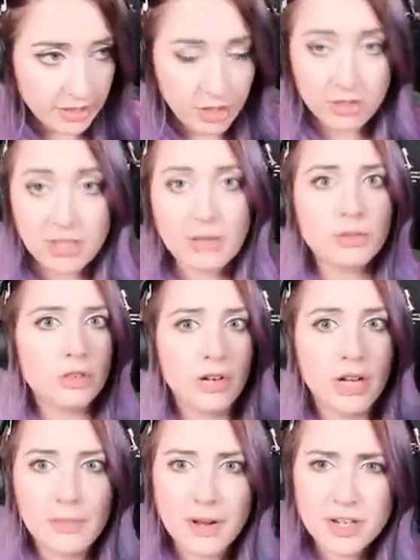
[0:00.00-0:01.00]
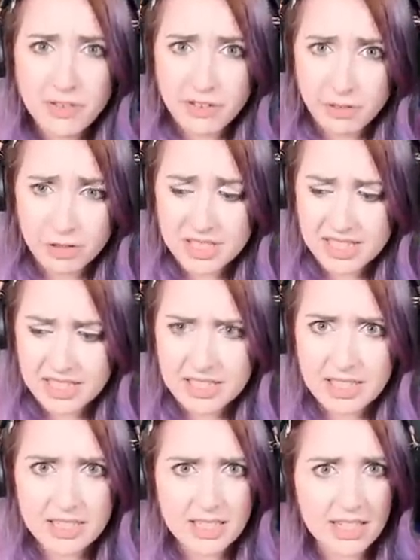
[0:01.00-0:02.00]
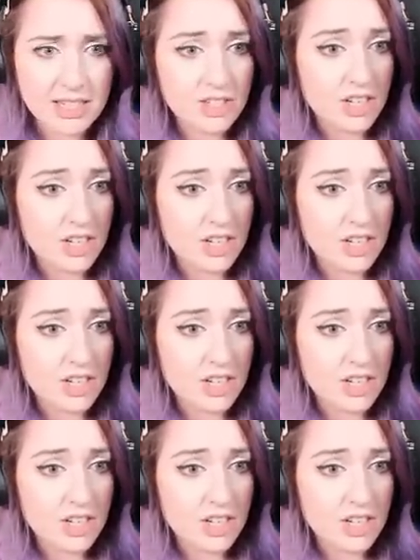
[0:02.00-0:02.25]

God, that was lucky. Imagine if I'd wrote 666.